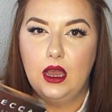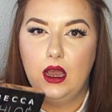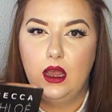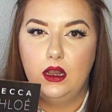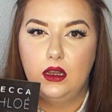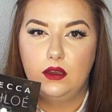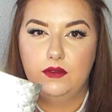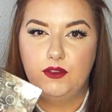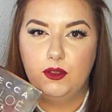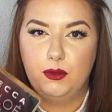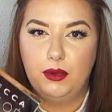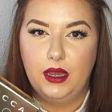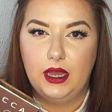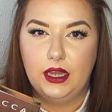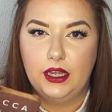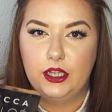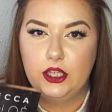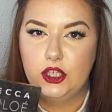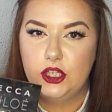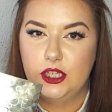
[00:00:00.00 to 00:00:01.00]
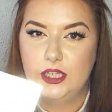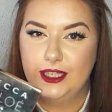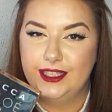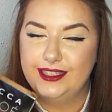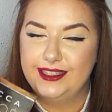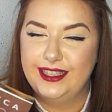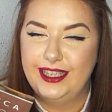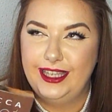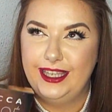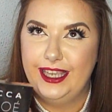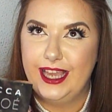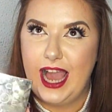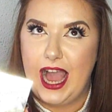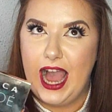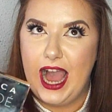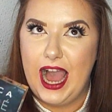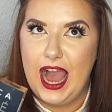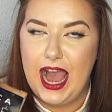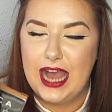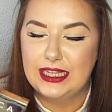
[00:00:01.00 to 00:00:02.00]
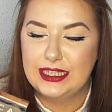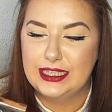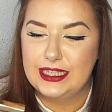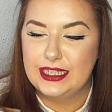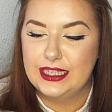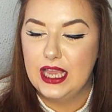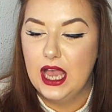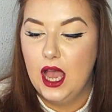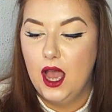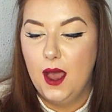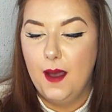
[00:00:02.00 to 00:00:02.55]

I love the packaging. Yes.